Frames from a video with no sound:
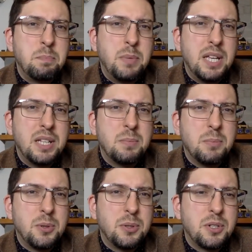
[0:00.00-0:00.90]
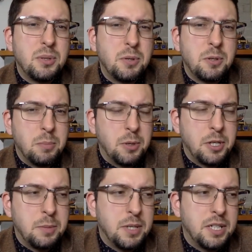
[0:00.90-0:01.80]
bit more toward
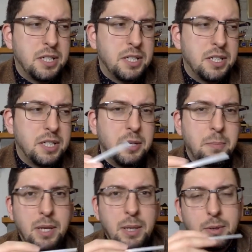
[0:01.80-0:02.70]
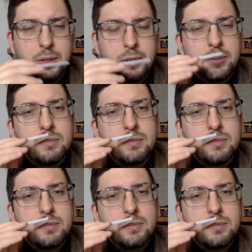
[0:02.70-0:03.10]
bergamot on the paper.